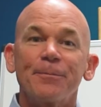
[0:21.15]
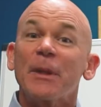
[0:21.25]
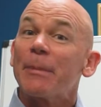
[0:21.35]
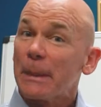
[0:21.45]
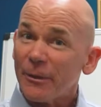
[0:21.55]

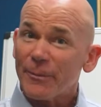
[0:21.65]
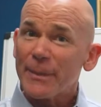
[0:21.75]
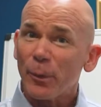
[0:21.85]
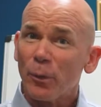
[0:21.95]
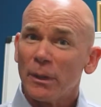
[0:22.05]
But a lot of
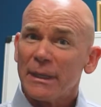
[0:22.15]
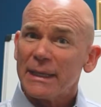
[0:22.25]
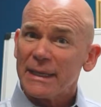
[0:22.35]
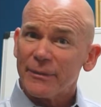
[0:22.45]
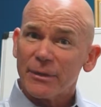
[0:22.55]
people,
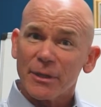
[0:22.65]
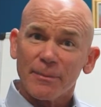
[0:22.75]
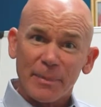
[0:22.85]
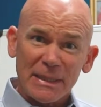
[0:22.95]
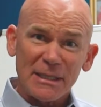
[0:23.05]
even though
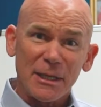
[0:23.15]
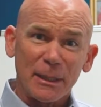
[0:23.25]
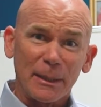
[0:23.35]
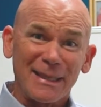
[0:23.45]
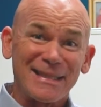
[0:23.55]
they're busy in their
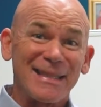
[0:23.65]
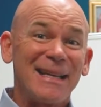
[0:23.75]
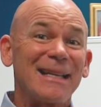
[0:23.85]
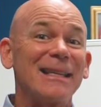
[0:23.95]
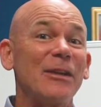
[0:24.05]
clinics,
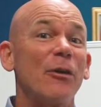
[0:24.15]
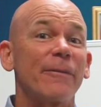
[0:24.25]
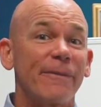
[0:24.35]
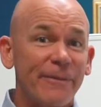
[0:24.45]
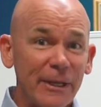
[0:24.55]
they're not
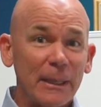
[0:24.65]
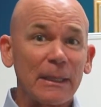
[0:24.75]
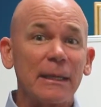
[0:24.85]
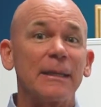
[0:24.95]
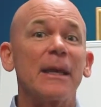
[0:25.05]

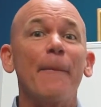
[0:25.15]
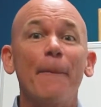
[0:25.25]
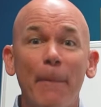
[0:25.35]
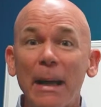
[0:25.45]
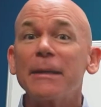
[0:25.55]
feeling the
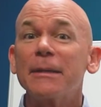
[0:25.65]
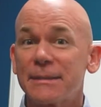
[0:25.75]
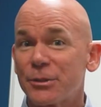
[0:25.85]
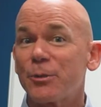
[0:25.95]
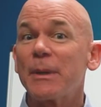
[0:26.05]
abundance
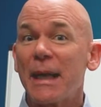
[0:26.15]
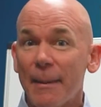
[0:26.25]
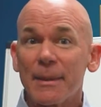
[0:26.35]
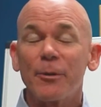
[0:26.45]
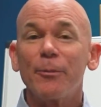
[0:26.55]
that should be
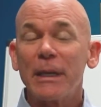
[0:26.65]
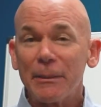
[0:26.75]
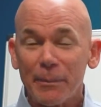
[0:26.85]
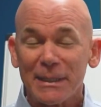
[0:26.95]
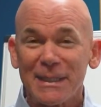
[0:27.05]
coming with
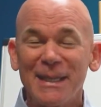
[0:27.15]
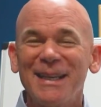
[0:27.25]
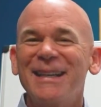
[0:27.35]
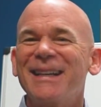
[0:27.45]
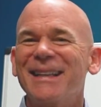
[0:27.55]
being busy.
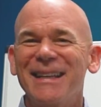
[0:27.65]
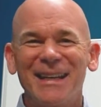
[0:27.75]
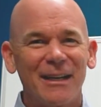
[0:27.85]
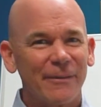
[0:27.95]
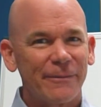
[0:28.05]

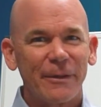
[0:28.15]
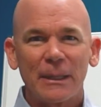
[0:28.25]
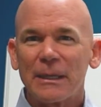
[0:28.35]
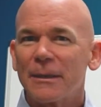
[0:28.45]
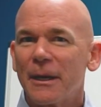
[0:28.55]
They're
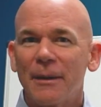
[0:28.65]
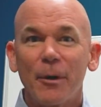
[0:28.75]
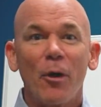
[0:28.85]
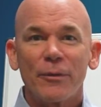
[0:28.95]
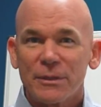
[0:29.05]
feeling
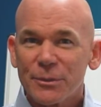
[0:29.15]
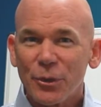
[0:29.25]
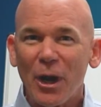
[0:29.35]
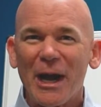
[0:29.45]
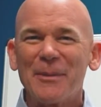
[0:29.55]

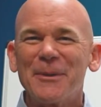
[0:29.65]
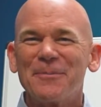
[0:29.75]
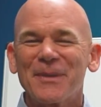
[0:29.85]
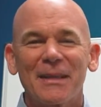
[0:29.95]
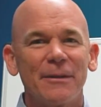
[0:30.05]
oversubscribed.
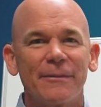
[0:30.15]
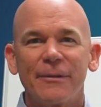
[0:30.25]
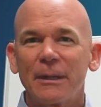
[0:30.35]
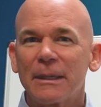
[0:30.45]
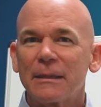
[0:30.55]
They're
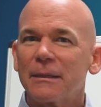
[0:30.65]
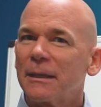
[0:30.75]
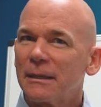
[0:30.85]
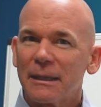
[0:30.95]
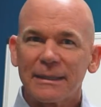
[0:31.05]
feeling
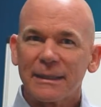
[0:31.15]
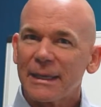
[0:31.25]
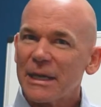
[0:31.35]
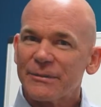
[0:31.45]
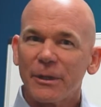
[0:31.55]
like the
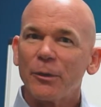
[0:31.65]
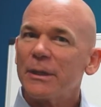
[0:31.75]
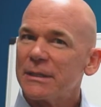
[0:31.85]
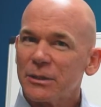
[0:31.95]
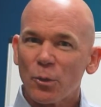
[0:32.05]
cash flow
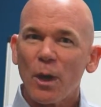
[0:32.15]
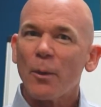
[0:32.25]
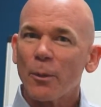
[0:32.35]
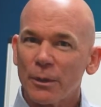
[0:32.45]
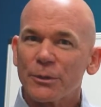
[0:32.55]
isn't quite
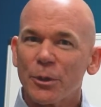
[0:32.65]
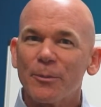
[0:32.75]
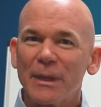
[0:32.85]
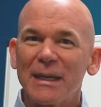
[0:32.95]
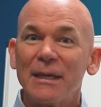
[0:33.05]
where it should
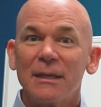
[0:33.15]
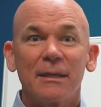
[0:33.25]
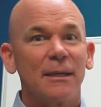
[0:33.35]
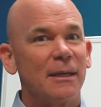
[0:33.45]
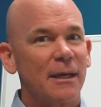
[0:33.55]
be.
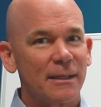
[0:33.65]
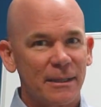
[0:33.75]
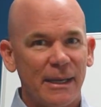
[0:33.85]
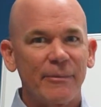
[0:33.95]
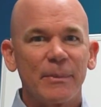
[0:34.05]

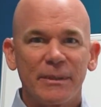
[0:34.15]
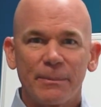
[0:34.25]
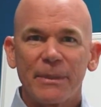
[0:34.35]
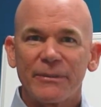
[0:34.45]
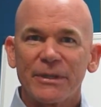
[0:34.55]
They're having a
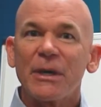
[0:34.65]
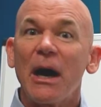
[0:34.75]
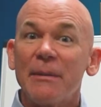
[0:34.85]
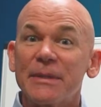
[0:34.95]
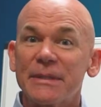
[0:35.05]
bit of a
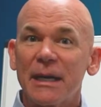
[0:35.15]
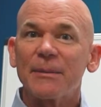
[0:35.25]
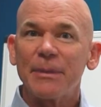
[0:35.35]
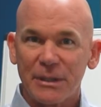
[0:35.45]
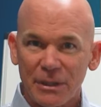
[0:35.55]
time
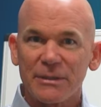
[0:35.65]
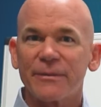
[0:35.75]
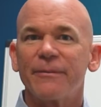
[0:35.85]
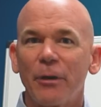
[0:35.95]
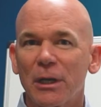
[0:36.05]
suck because of
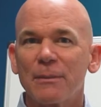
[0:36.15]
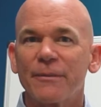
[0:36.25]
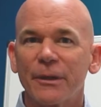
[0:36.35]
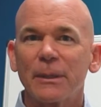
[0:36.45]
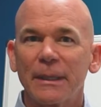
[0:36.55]
the volume of
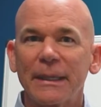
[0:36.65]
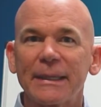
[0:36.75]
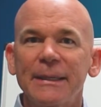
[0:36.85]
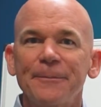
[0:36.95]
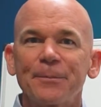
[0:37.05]
the clinic.
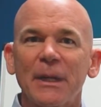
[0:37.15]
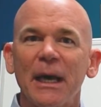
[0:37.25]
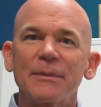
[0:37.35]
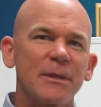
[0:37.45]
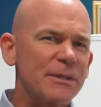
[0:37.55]

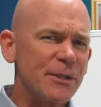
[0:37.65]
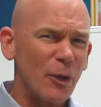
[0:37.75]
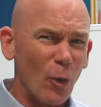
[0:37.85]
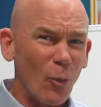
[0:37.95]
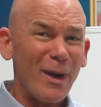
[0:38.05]
So it's not
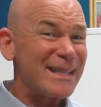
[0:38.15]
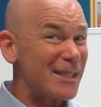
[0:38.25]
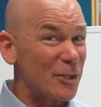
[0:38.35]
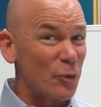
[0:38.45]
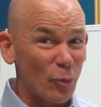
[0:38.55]
always the
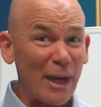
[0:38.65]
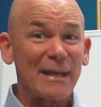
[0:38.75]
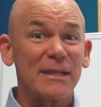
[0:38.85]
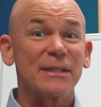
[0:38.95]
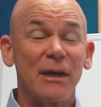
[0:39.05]

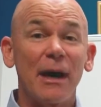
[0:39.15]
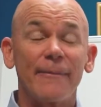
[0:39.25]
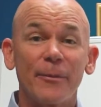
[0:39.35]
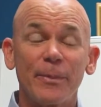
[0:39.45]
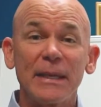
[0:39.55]
greatest time
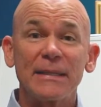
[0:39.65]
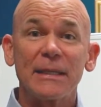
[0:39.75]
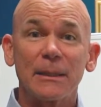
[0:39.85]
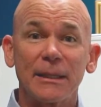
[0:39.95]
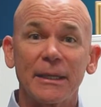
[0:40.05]
for
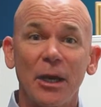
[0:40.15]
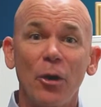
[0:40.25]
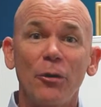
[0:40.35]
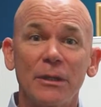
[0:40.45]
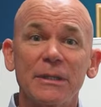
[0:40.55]
PT clinic
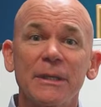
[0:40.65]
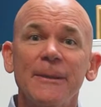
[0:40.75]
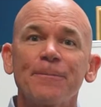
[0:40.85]
owners.